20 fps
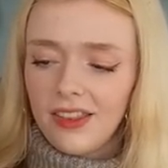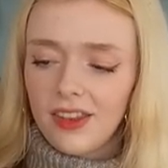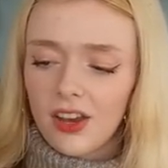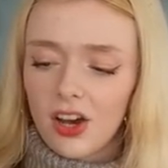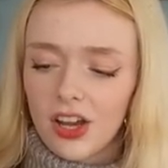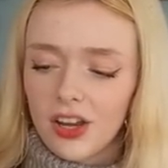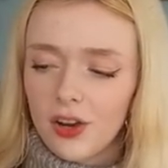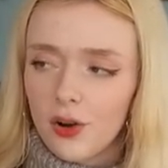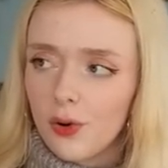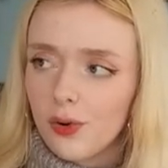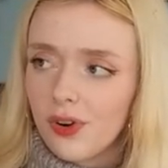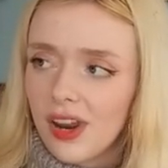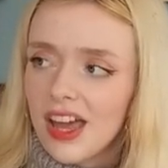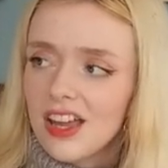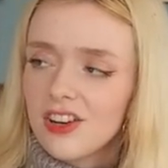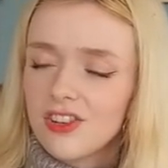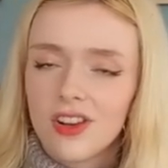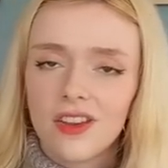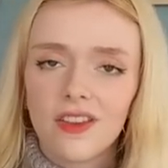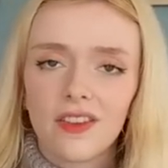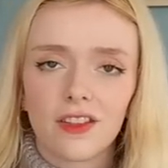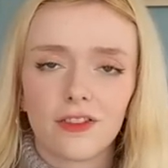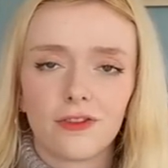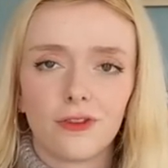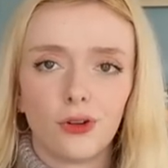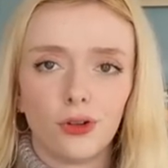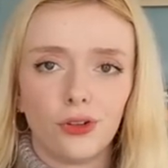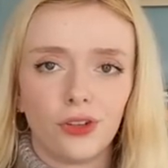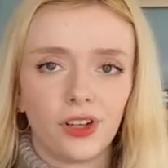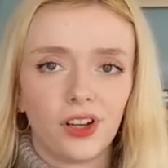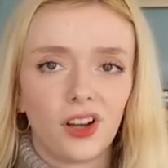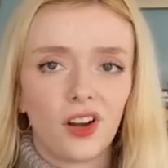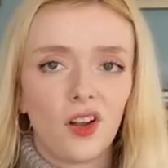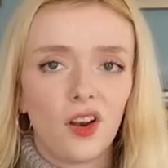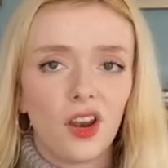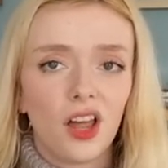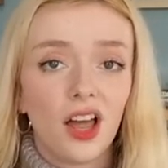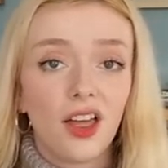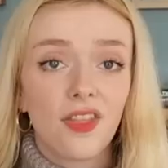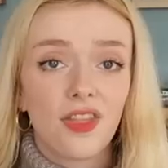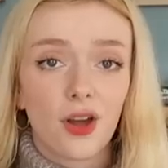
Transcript: the I-cord edges, the folded collar,